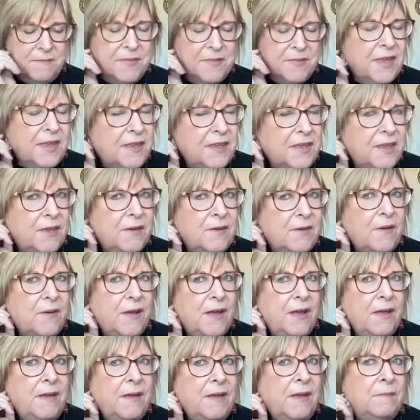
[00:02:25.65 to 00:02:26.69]
thank you.
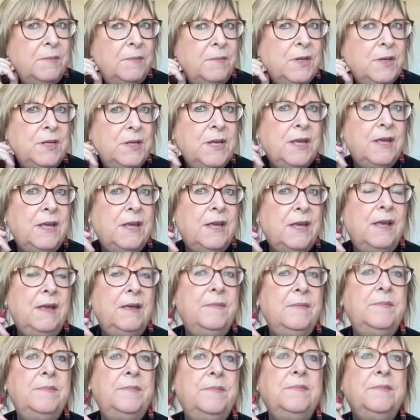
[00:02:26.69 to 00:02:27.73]
I, am going to
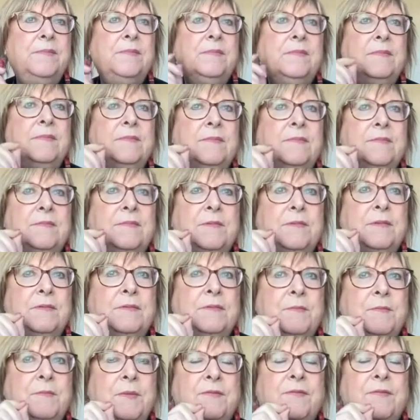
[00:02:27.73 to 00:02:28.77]
um,
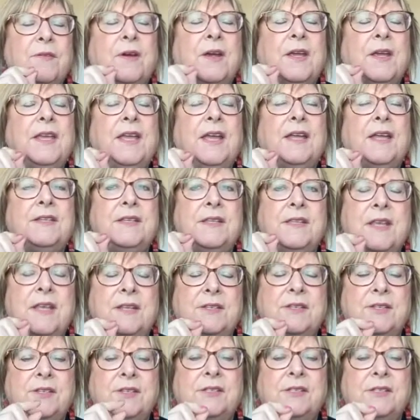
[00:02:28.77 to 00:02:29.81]
before I get to that,
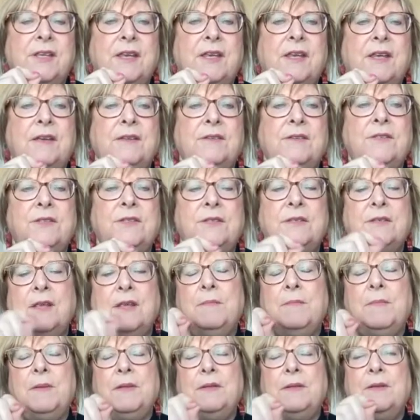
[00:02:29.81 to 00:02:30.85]
just say a
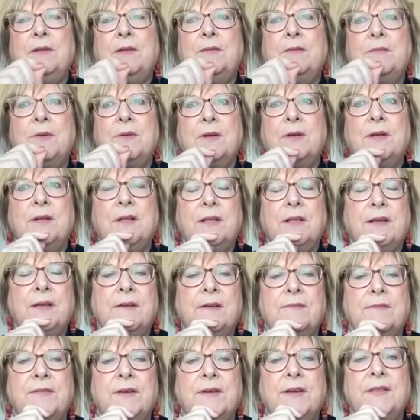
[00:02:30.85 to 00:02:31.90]
couple little more
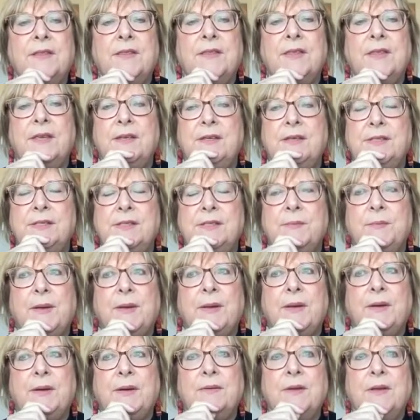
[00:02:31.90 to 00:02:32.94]
clarifying things
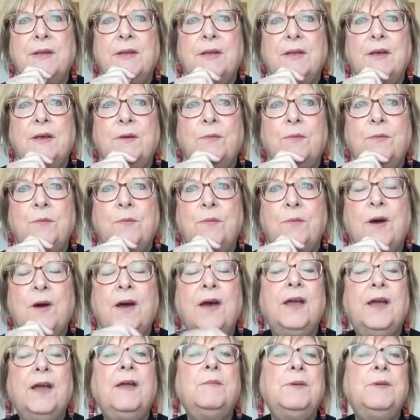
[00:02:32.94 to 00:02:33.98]
about
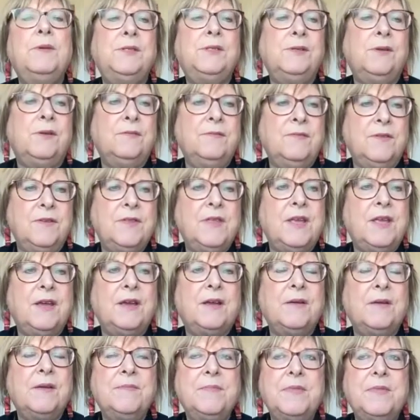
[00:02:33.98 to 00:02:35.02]
why I was over
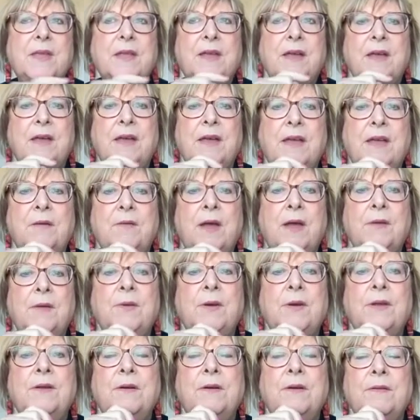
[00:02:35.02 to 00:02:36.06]
there. I, I
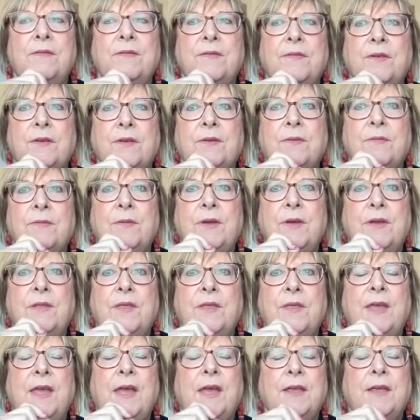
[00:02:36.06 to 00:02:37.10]
went over with
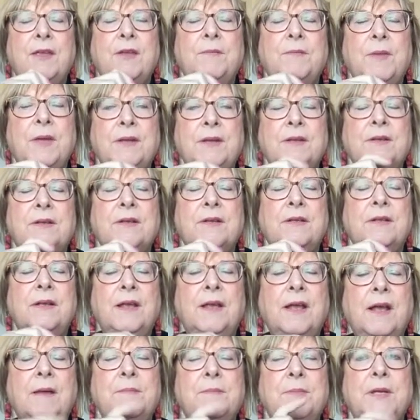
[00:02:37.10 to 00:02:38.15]
the Ecumenical
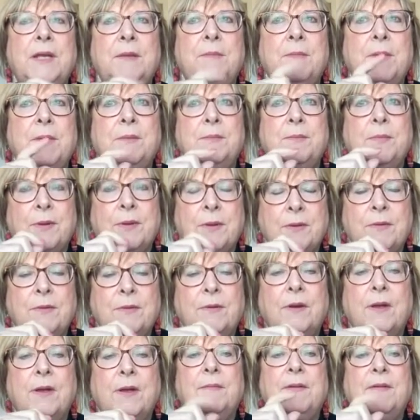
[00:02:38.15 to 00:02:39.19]
Accompaniment
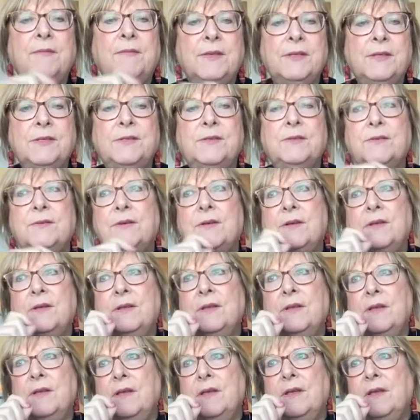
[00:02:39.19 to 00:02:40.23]
Program of
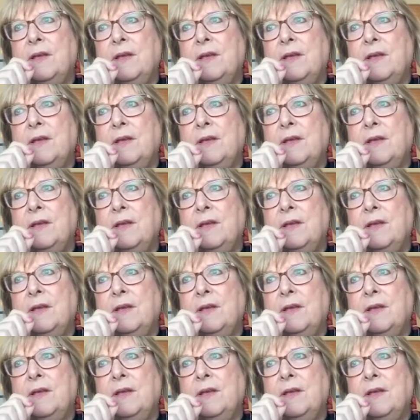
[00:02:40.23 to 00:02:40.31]
Israel